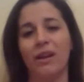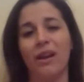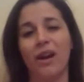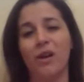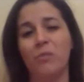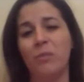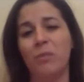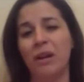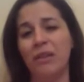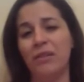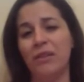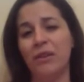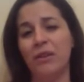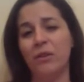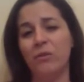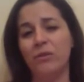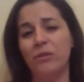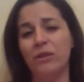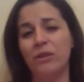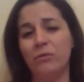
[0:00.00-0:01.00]
About the
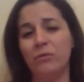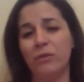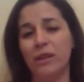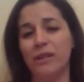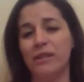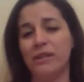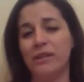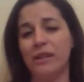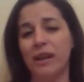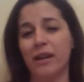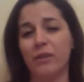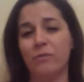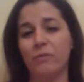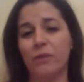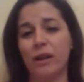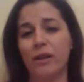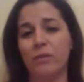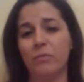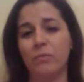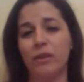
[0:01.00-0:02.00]
only reason I could
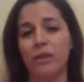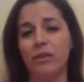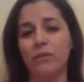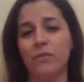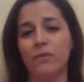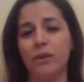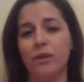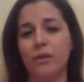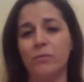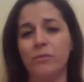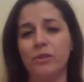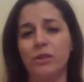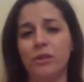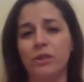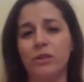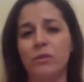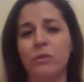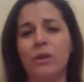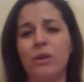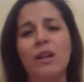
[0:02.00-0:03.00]
recommend the film to
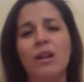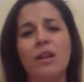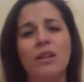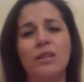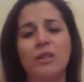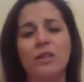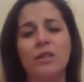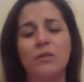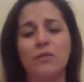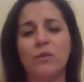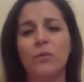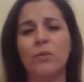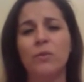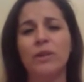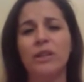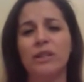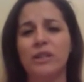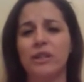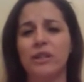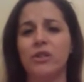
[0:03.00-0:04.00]
you is if you want
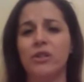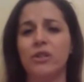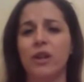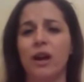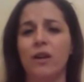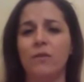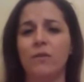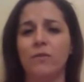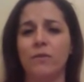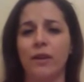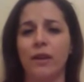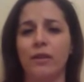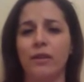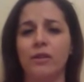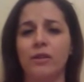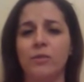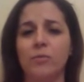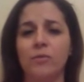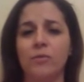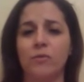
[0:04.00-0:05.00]
to see John
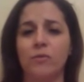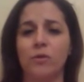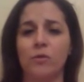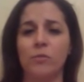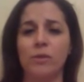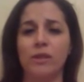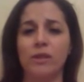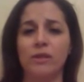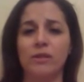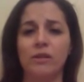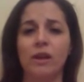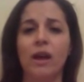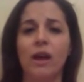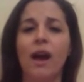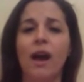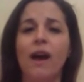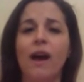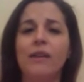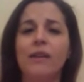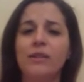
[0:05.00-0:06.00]
Franklin's performance,
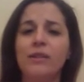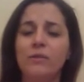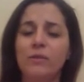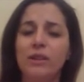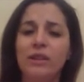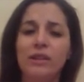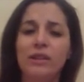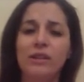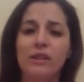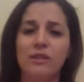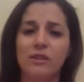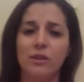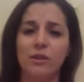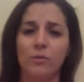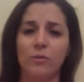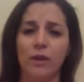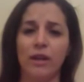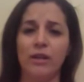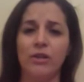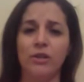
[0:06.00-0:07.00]
as he really does a
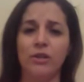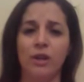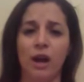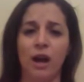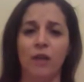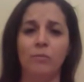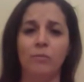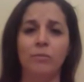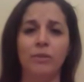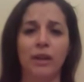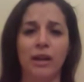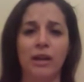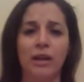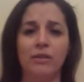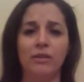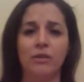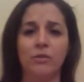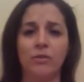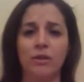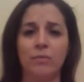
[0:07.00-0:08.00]
great job playing
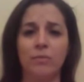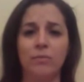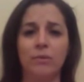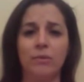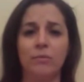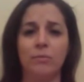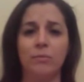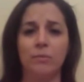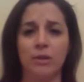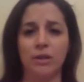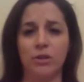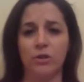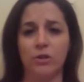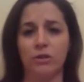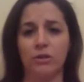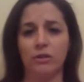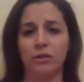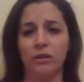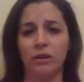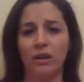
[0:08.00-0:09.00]
the creepy preacher.
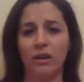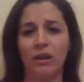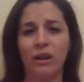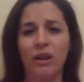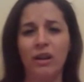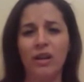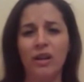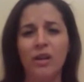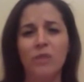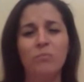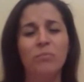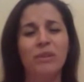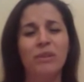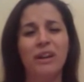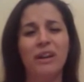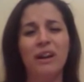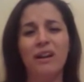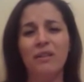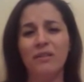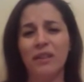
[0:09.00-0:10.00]

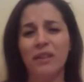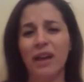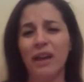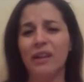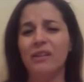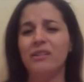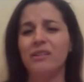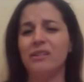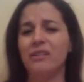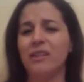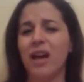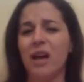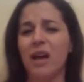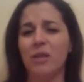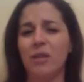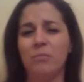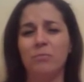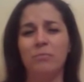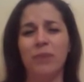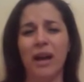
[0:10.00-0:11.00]
Beyond that, it's a lot
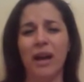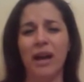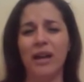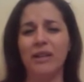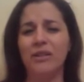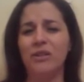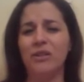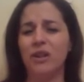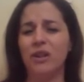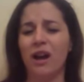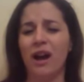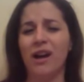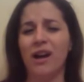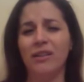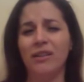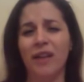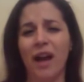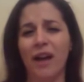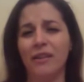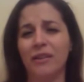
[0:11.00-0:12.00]
of bad
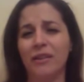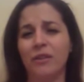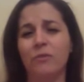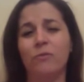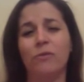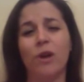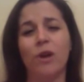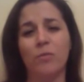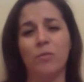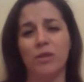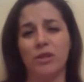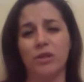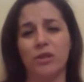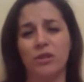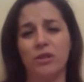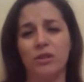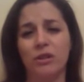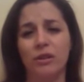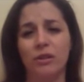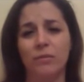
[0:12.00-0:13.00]
child acting
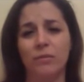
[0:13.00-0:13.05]
rubbish.